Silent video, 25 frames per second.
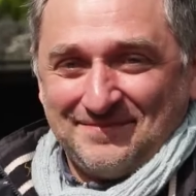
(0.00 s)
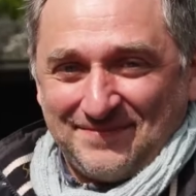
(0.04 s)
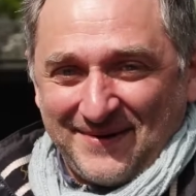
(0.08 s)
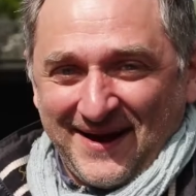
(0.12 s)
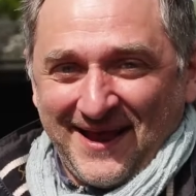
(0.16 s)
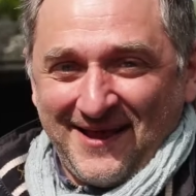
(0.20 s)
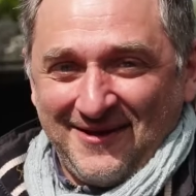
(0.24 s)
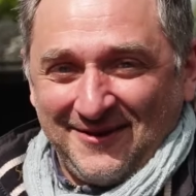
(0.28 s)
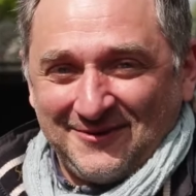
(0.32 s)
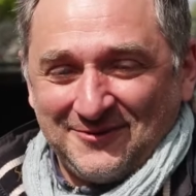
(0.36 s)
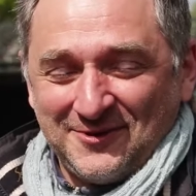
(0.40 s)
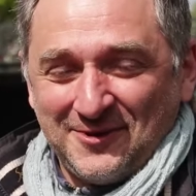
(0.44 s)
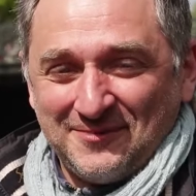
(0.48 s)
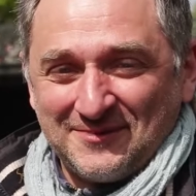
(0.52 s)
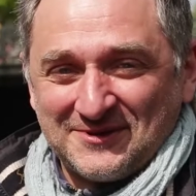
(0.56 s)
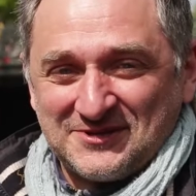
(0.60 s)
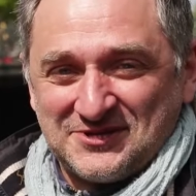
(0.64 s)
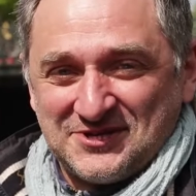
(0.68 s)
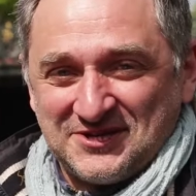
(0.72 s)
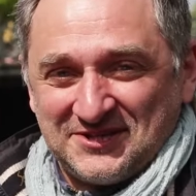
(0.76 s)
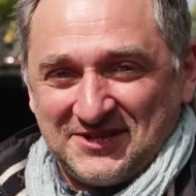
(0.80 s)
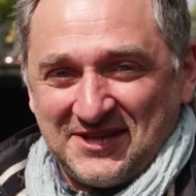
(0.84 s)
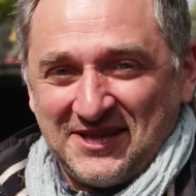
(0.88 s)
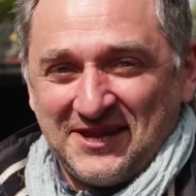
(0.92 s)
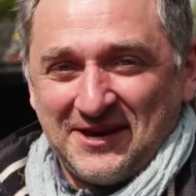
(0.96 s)
four.
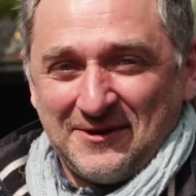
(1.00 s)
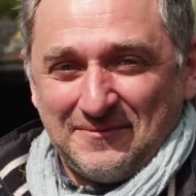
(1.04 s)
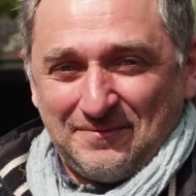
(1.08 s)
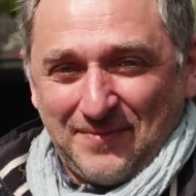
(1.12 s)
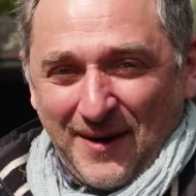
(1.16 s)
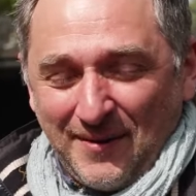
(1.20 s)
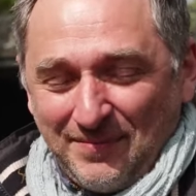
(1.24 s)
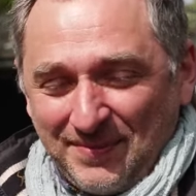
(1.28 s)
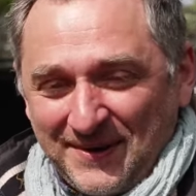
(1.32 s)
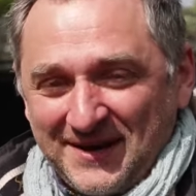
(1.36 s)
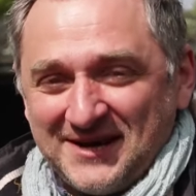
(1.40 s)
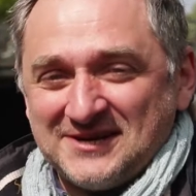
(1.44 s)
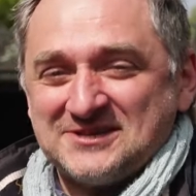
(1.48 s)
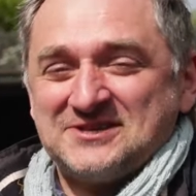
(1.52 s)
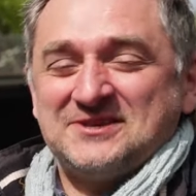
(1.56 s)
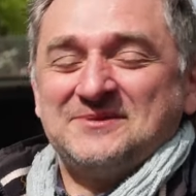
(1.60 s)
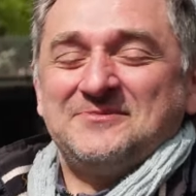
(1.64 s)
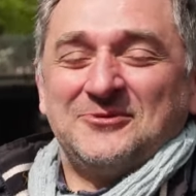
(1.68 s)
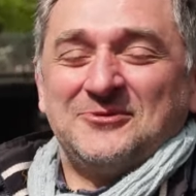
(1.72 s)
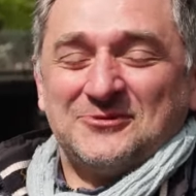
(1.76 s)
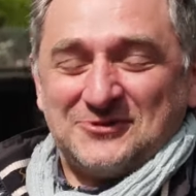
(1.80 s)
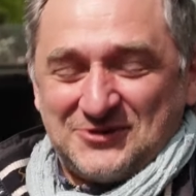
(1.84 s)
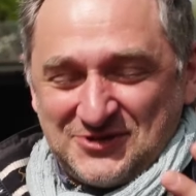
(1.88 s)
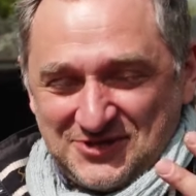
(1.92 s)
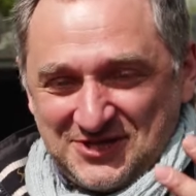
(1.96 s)
The four most important
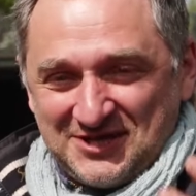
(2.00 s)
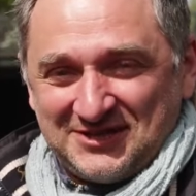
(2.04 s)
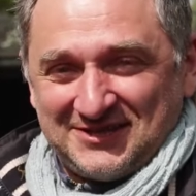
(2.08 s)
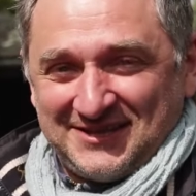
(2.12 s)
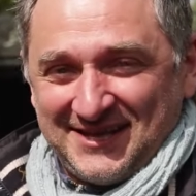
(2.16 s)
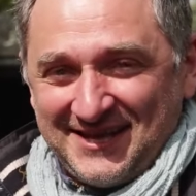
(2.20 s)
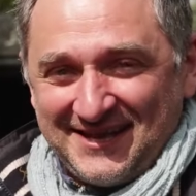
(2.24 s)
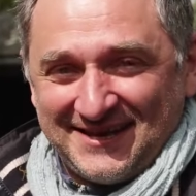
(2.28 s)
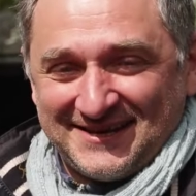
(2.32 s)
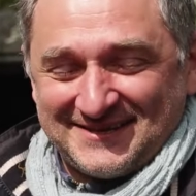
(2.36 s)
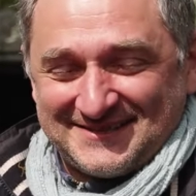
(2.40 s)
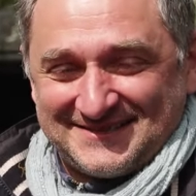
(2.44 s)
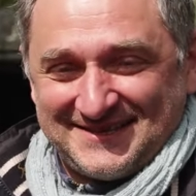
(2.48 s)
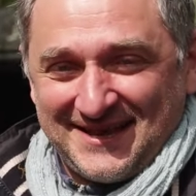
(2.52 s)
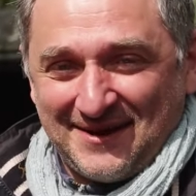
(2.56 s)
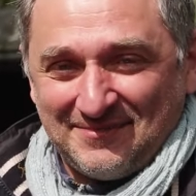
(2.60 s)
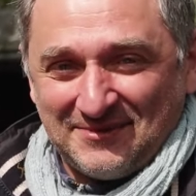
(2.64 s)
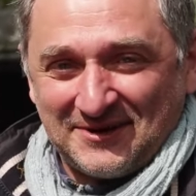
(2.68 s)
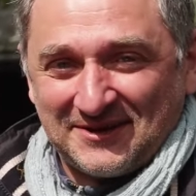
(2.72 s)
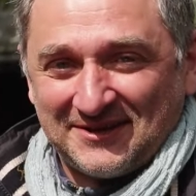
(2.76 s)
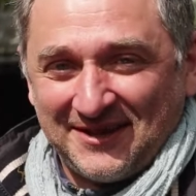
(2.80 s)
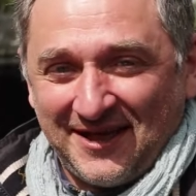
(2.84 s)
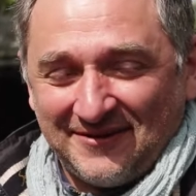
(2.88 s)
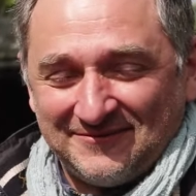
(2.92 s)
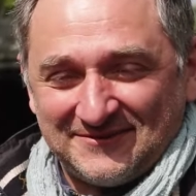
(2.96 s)
symbols of
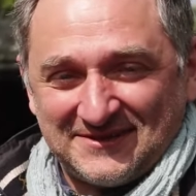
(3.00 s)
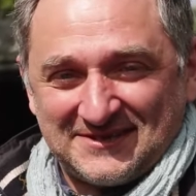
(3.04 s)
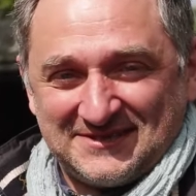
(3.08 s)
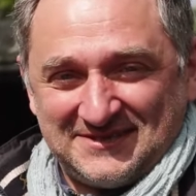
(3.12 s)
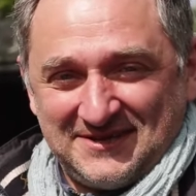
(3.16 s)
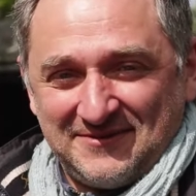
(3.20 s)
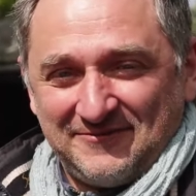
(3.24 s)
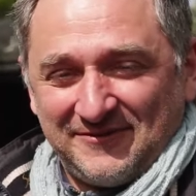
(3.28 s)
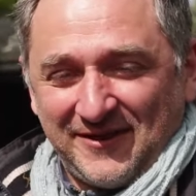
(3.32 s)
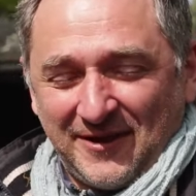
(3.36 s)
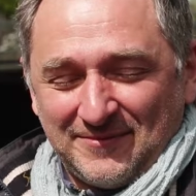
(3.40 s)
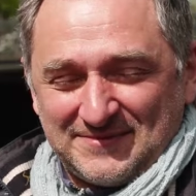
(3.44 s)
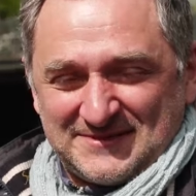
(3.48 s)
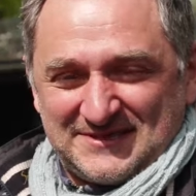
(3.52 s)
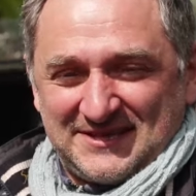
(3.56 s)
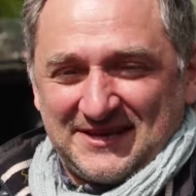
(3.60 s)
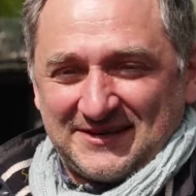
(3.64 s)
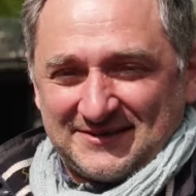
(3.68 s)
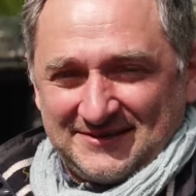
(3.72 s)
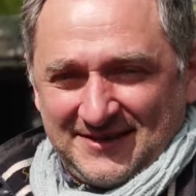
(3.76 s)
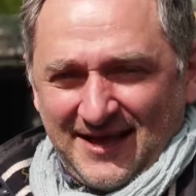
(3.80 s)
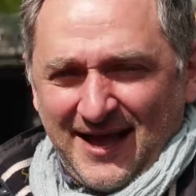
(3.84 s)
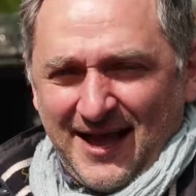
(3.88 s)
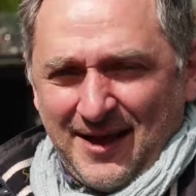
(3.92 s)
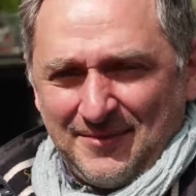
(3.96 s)
Amsterdam are still tulips,
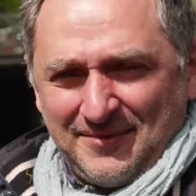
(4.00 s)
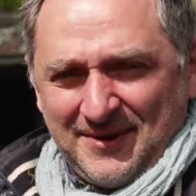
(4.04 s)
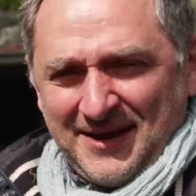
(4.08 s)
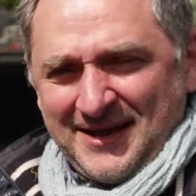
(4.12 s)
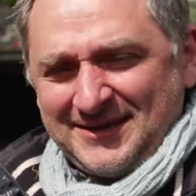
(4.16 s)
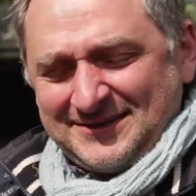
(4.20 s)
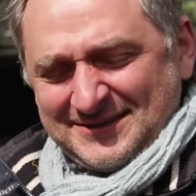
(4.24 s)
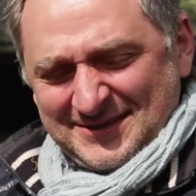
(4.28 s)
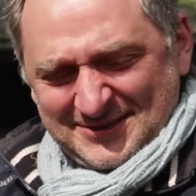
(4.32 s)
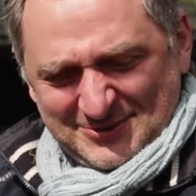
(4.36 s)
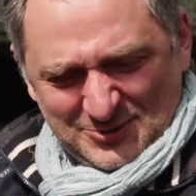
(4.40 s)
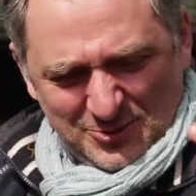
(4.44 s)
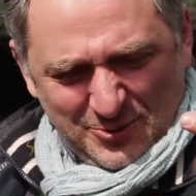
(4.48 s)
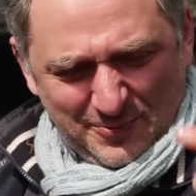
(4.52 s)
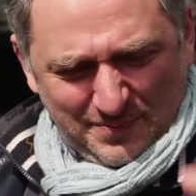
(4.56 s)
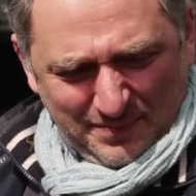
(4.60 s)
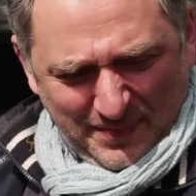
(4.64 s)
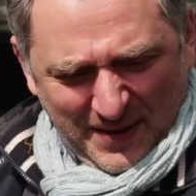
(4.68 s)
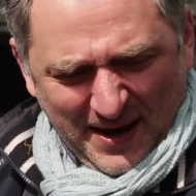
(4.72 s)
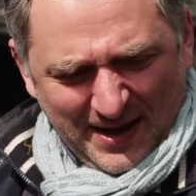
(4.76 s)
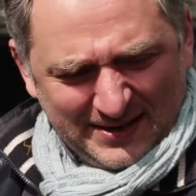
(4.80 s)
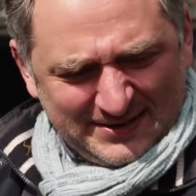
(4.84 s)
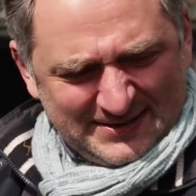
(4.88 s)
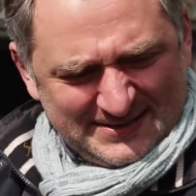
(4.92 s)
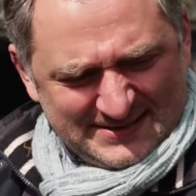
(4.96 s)
herring,
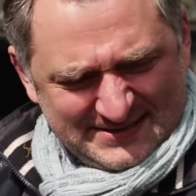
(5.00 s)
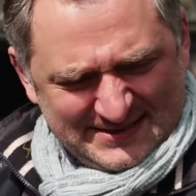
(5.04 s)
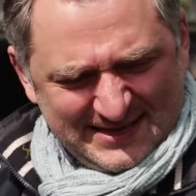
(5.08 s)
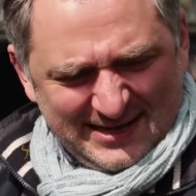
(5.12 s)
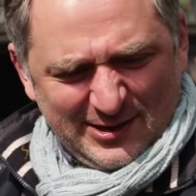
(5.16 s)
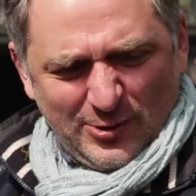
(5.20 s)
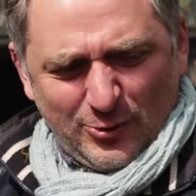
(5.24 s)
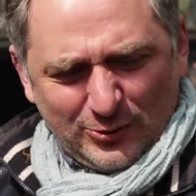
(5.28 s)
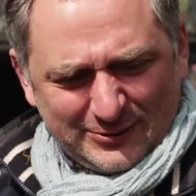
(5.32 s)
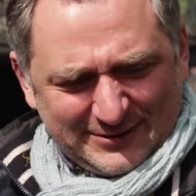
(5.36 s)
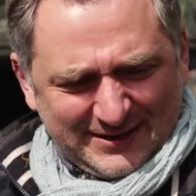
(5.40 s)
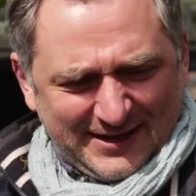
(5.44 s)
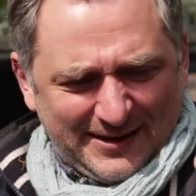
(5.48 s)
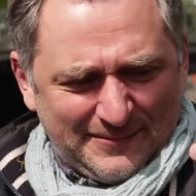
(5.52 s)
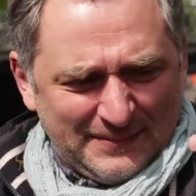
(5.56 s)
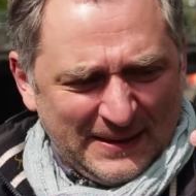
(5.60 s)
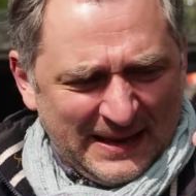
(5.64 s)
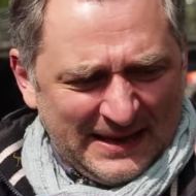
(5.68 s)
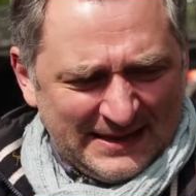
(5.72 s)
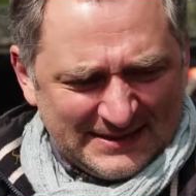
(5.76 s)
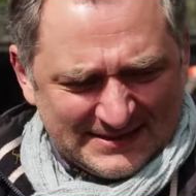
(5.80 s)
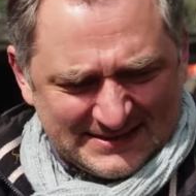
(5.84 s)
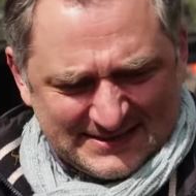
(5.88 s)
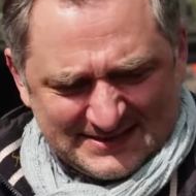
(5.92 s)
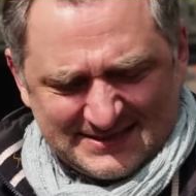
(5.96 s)
cheese, and
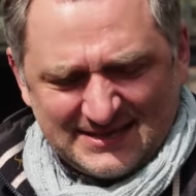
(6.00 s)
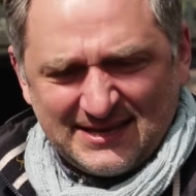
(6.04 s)
stroopwafels.